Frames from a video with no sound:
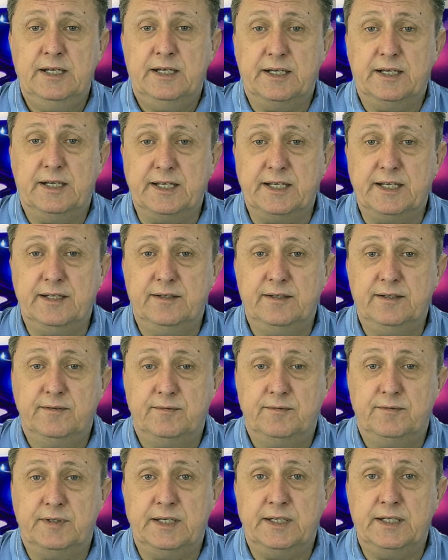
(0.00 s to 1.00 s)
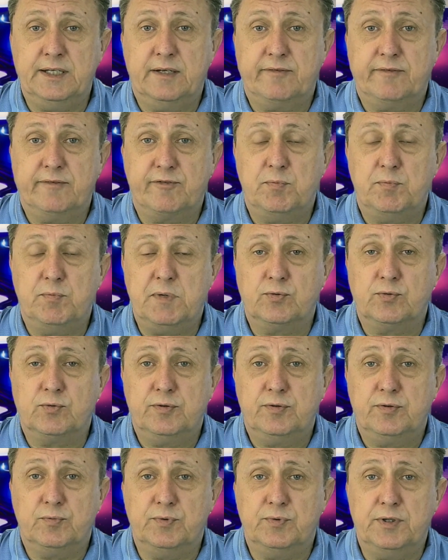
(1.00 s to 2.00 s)
Again, they have come out
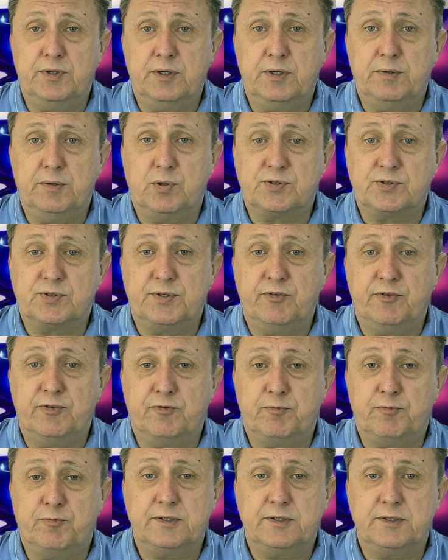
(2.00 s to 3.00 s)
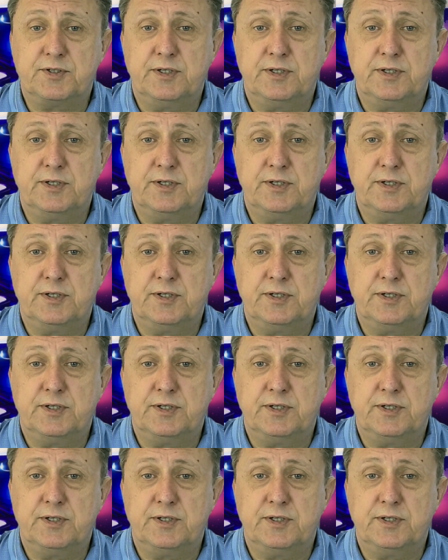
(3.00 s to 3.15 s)
with a positive part.